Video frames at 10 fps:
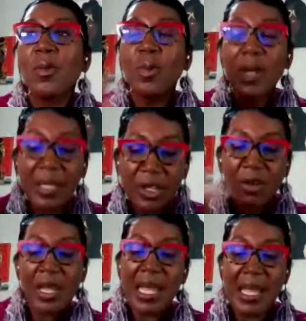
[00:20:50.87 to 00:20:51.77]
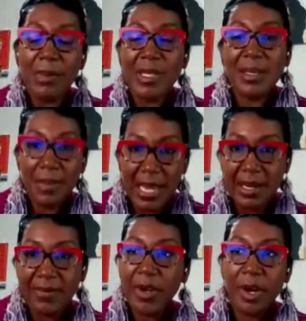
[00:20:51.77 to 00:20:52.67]
We know he was a
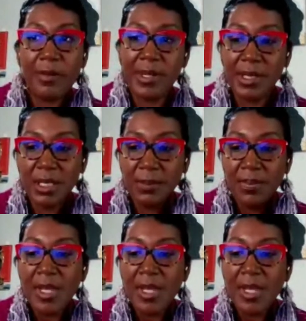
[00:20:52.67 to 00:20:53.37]
man of courage.